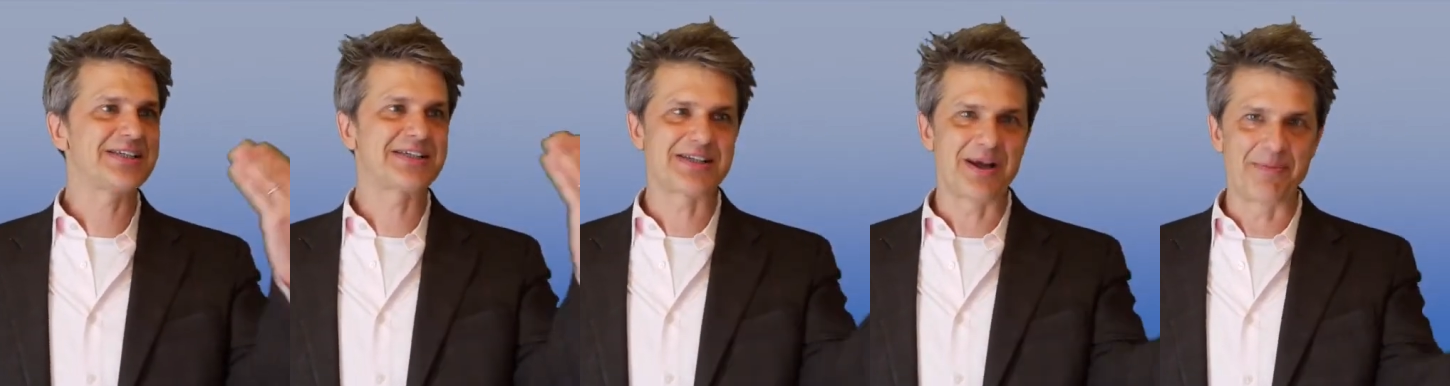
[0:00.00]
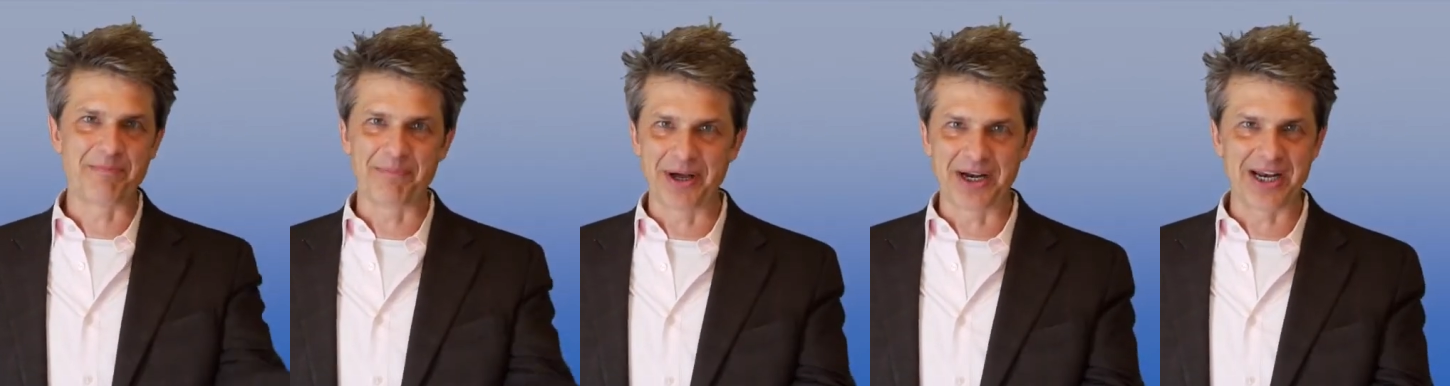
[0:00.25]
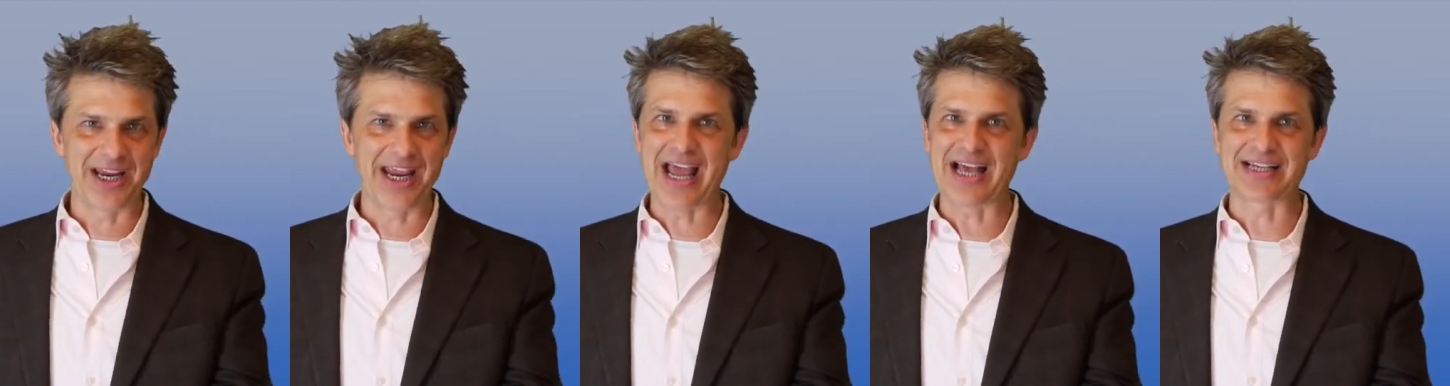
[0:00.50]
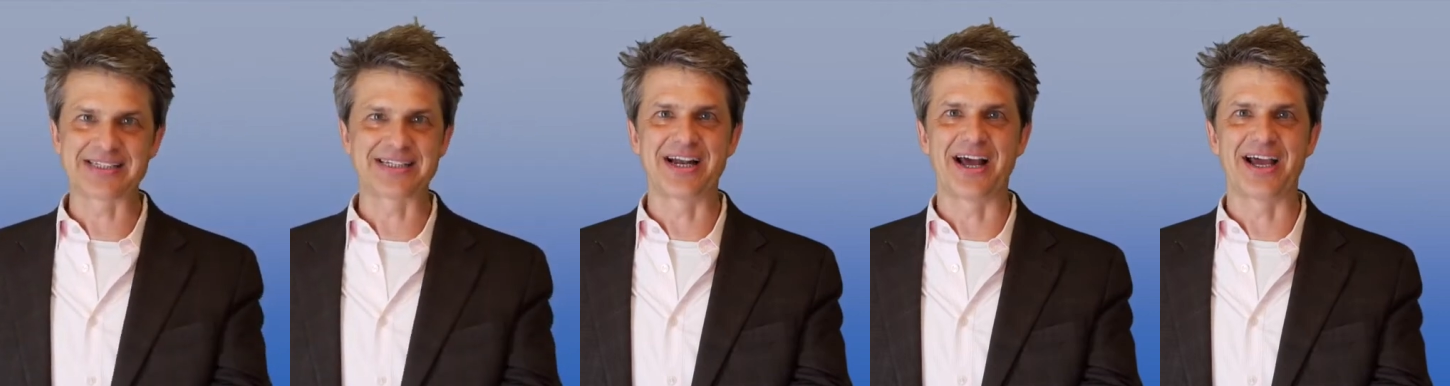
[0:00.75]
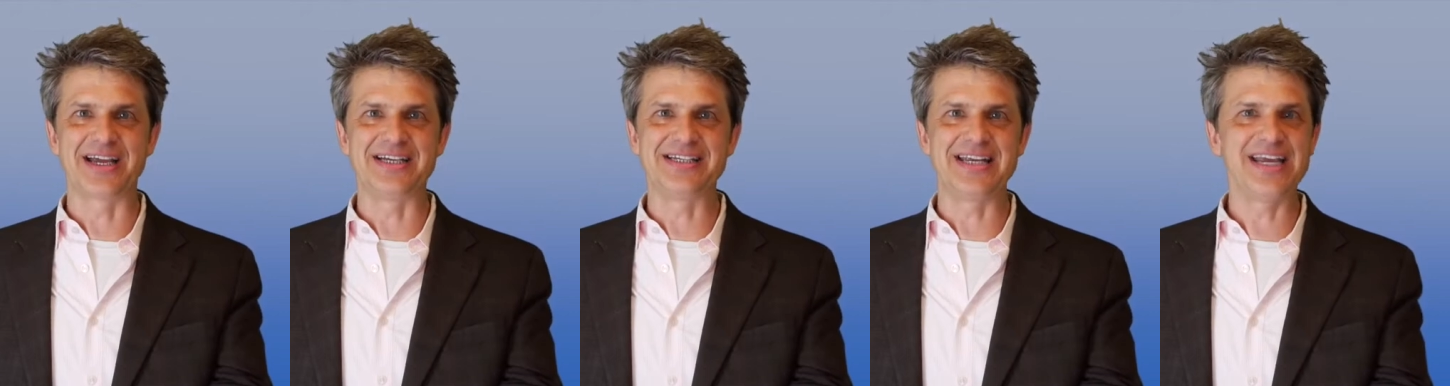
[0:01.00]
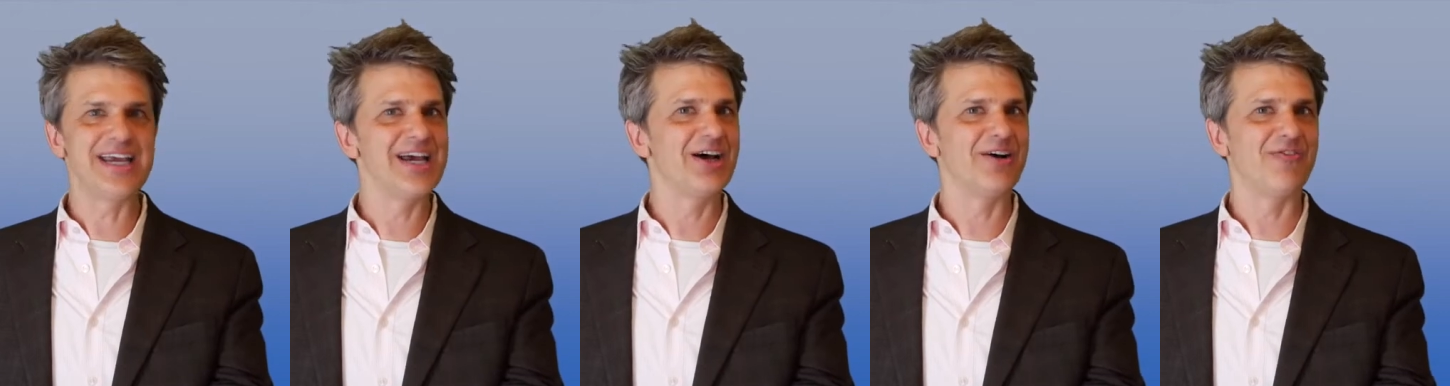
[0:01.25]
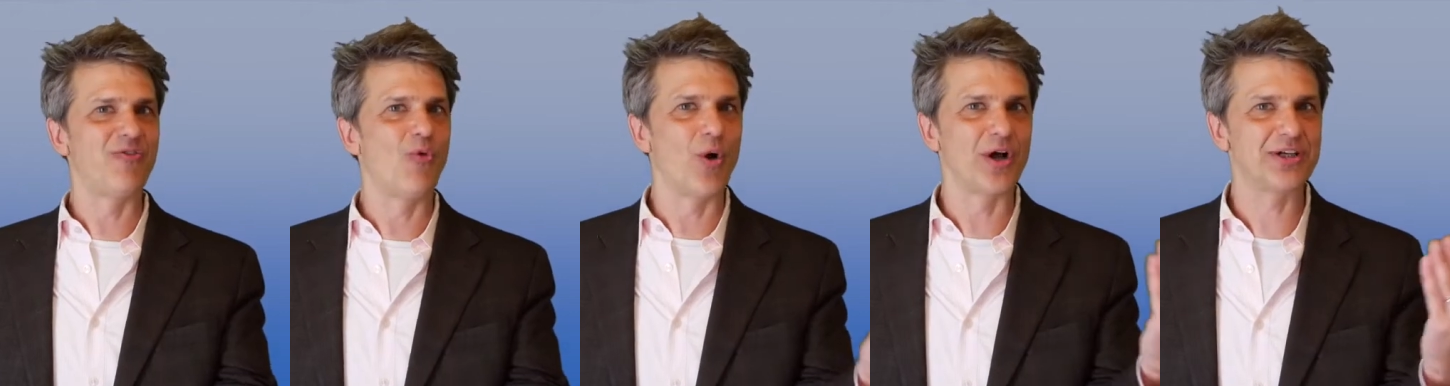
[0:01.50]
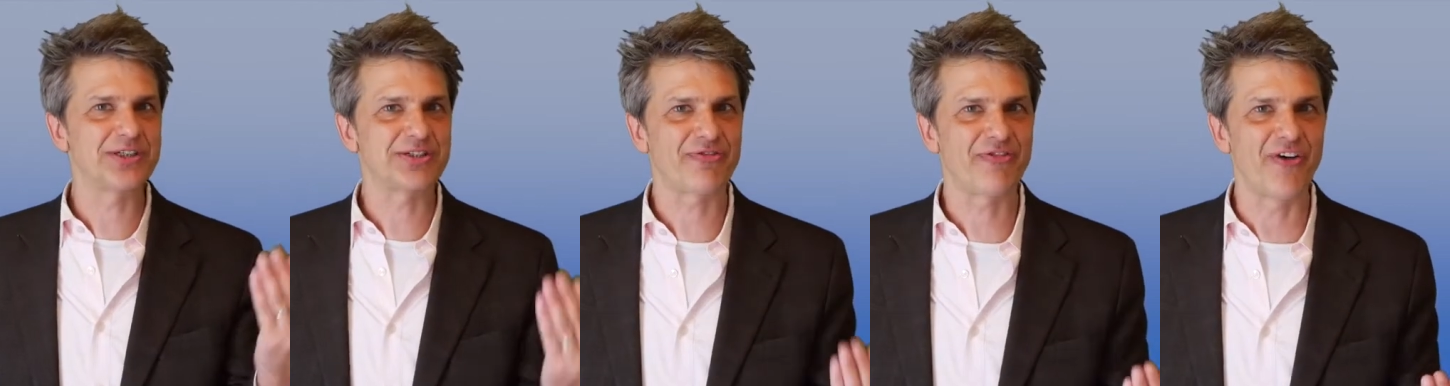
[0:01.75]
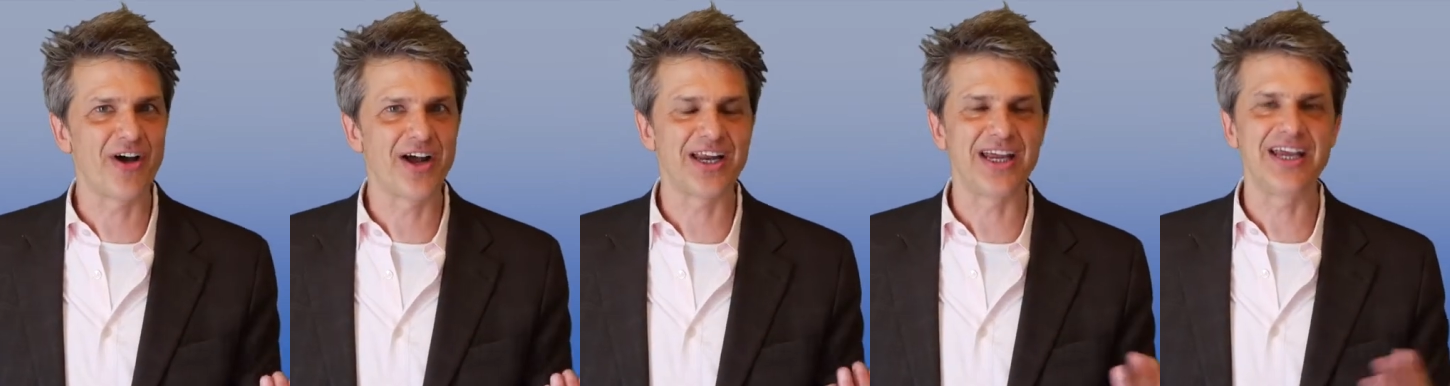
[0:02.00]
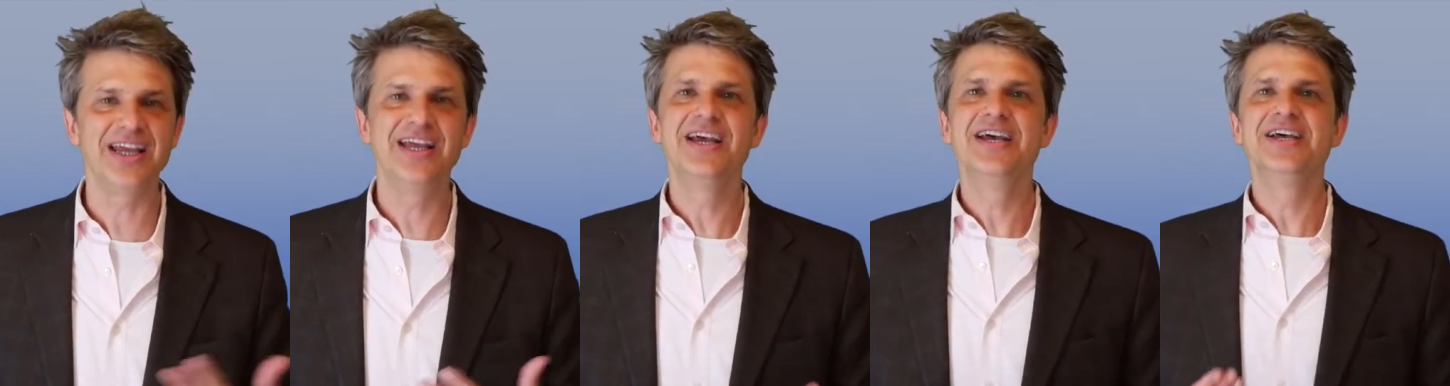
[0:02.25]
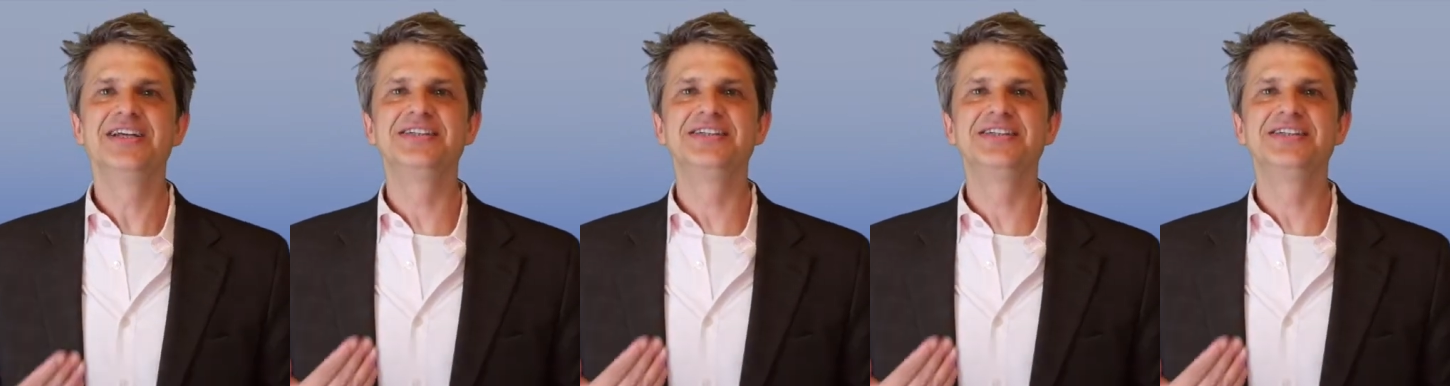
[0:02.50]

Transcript: somebody has an idea of what's funny